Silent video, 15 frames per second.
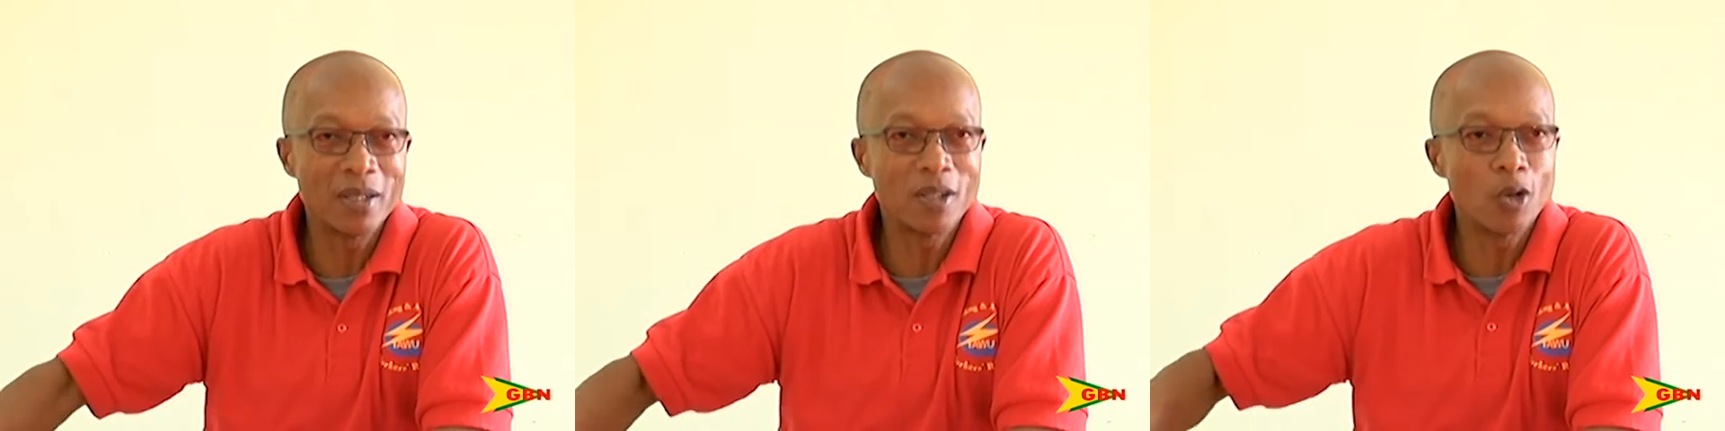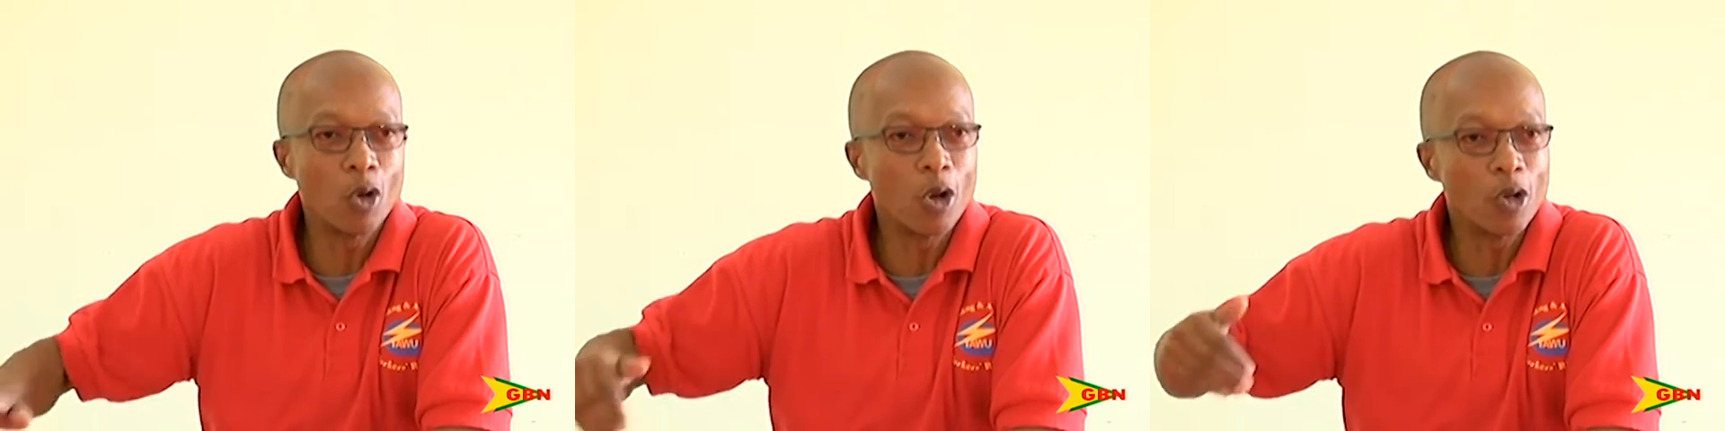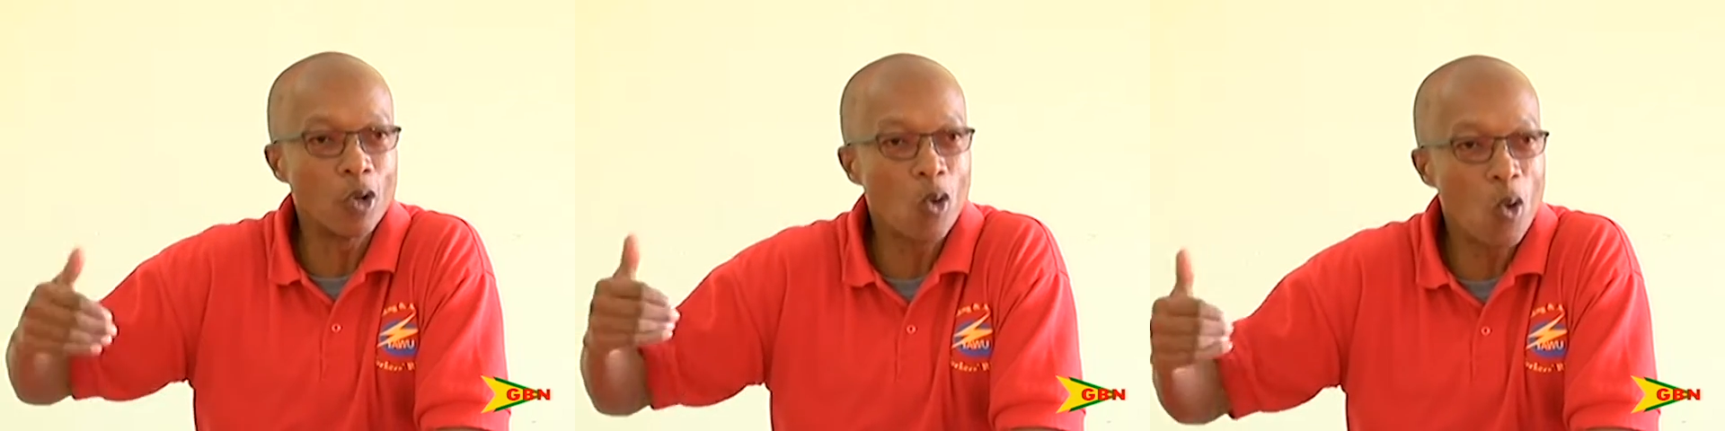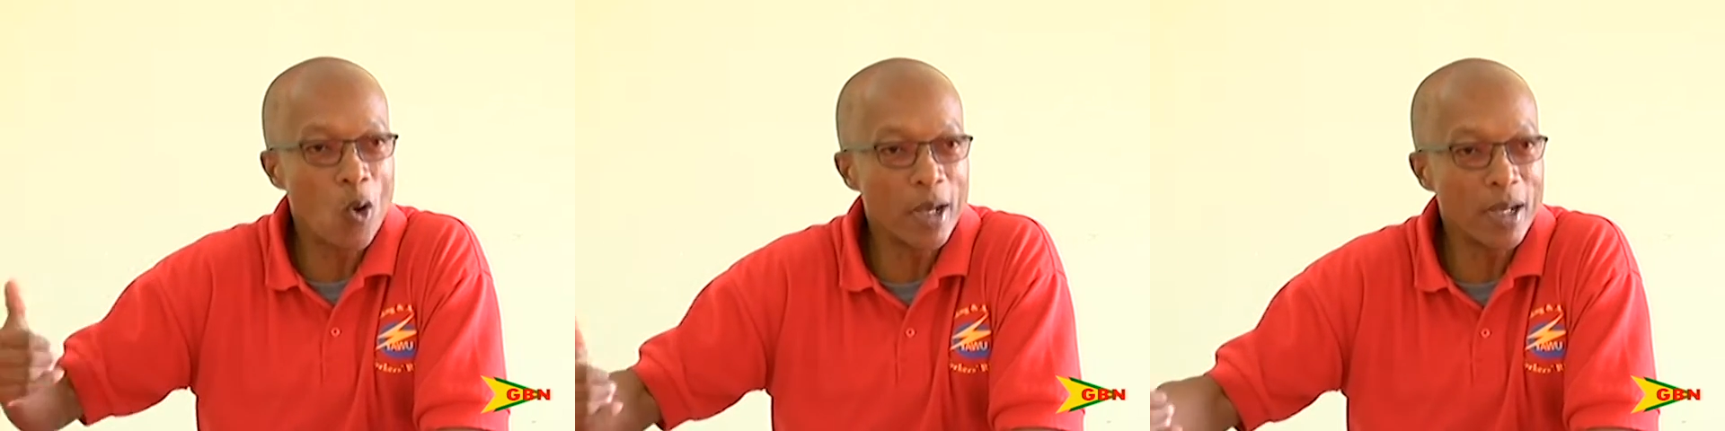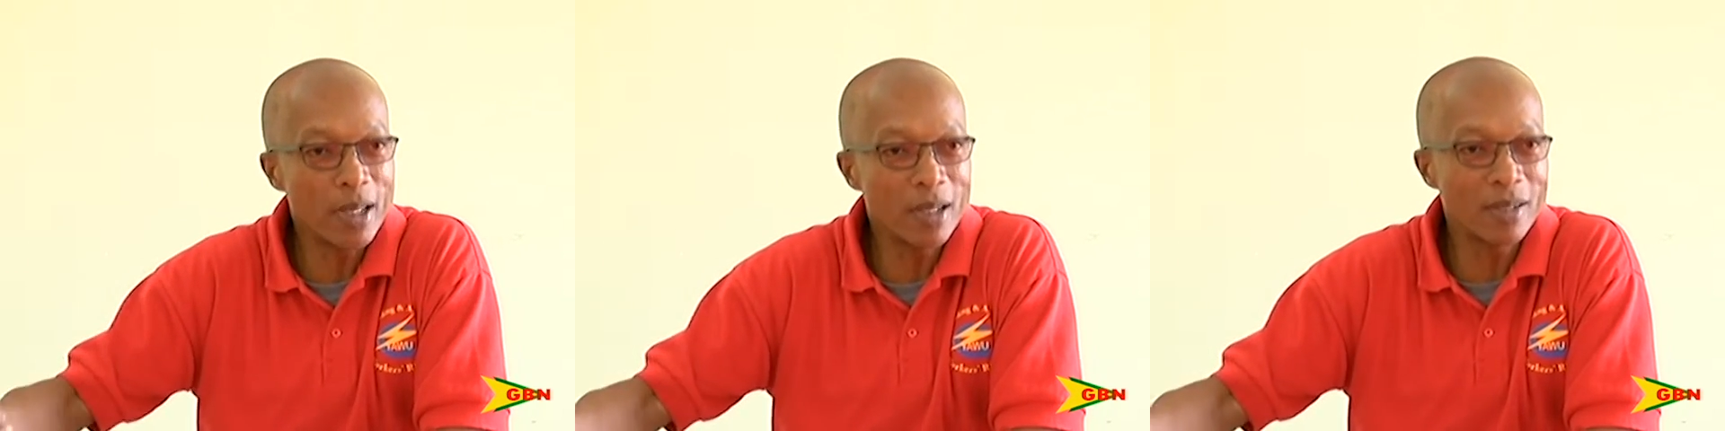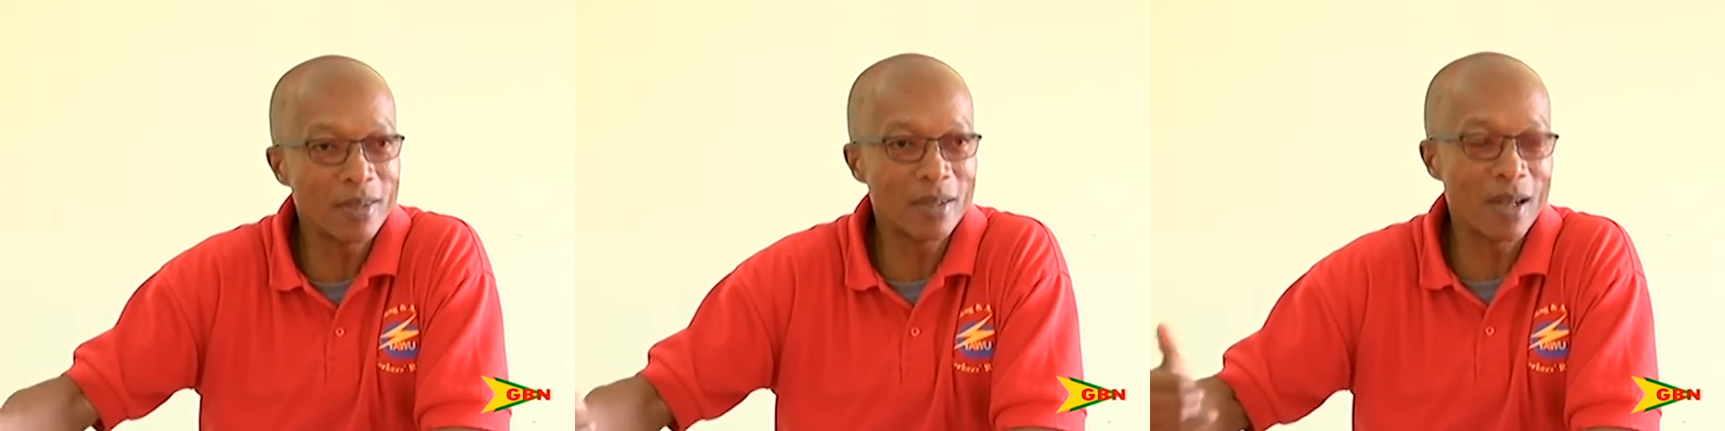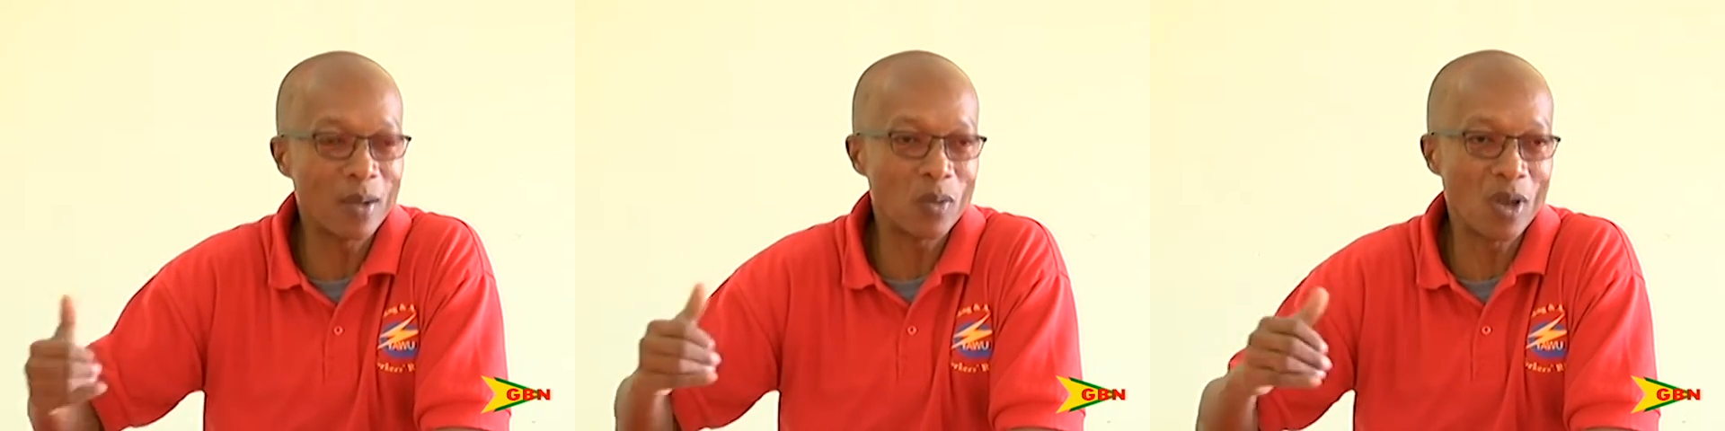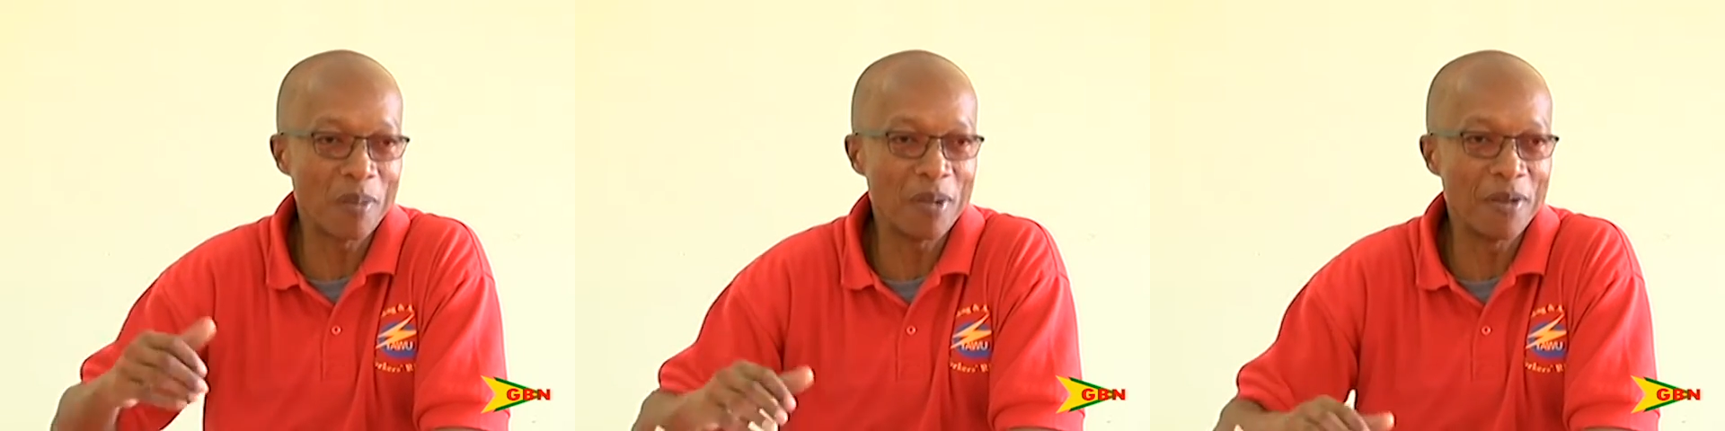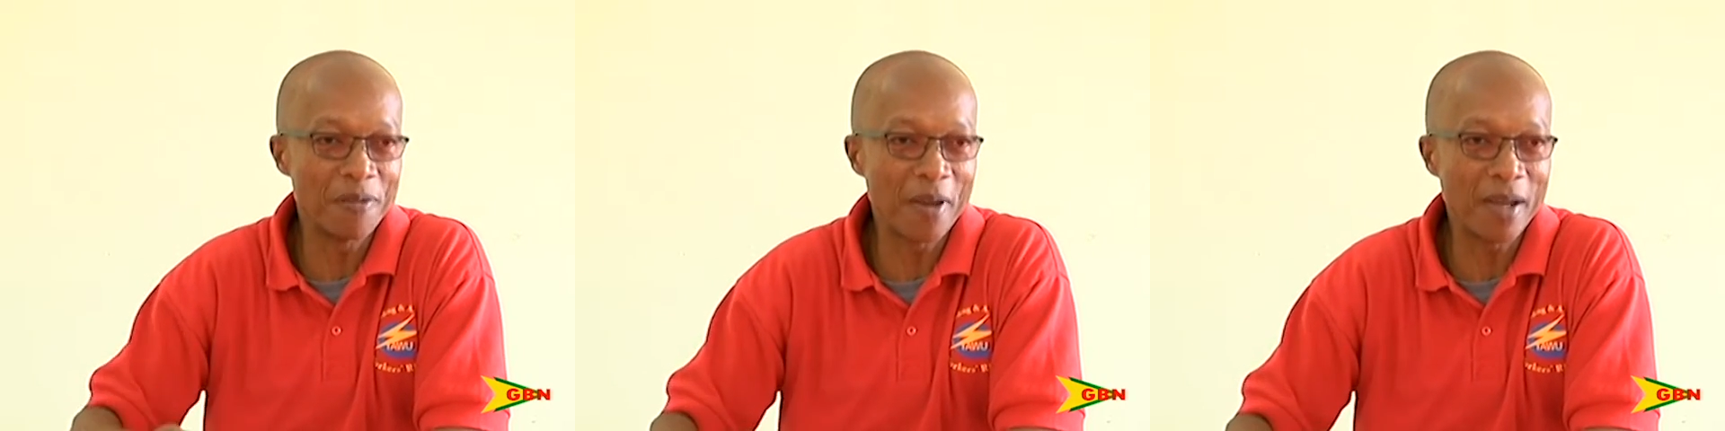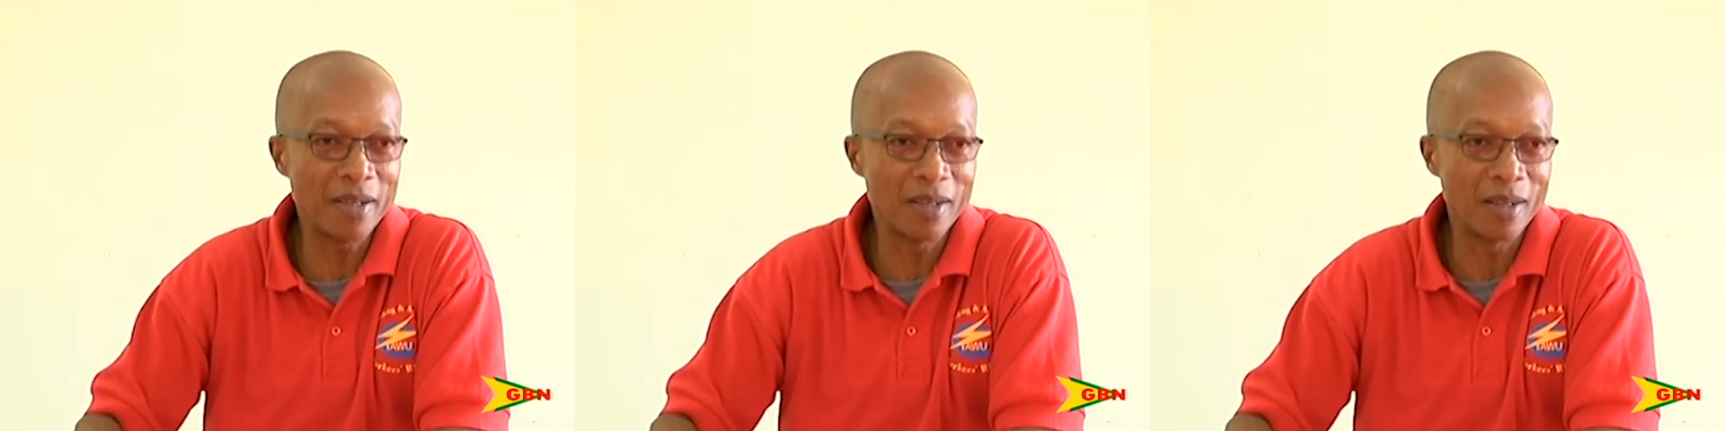is an ongoing issue that we have been
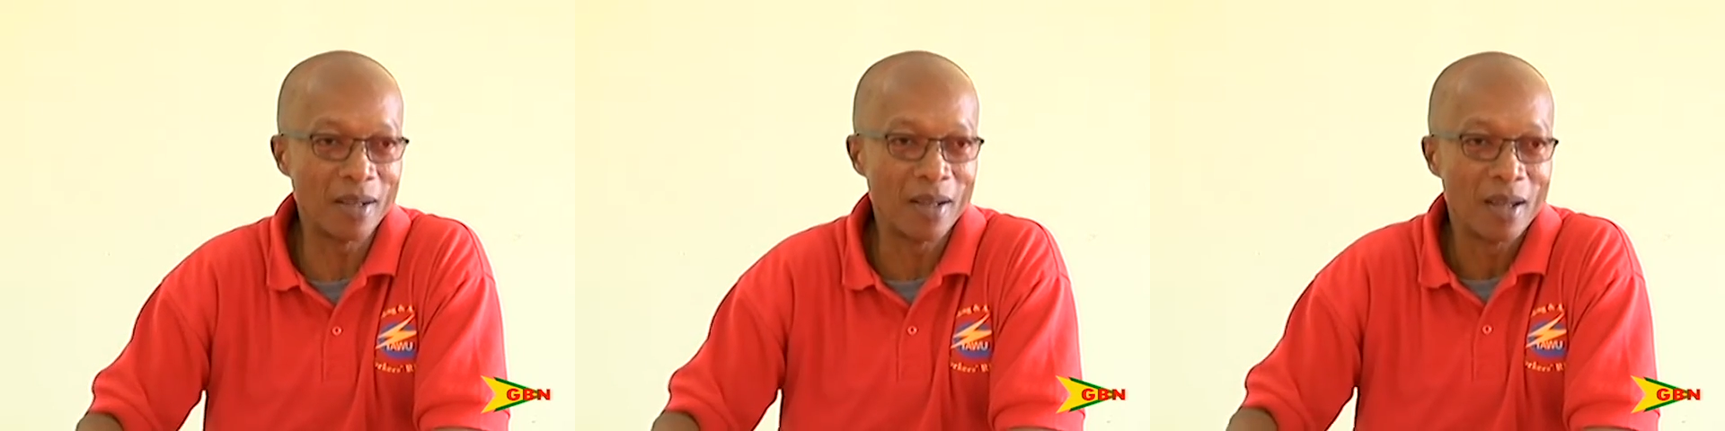fighting,